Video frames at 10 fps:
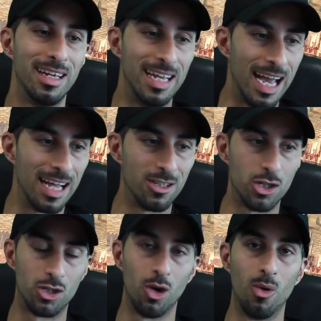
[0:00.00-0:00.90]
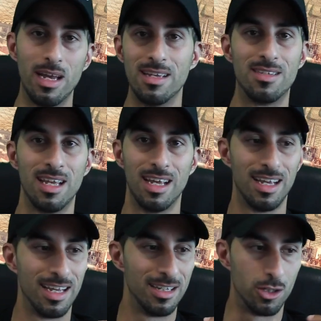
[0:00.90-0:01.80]
He had to show his
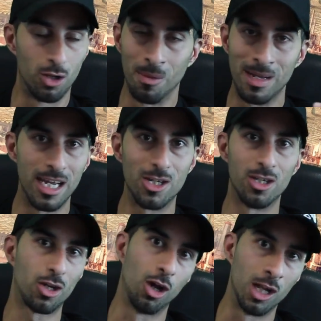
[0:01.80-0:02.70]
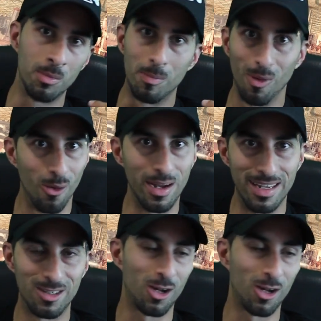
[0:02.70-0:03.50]
determination to call him a boy,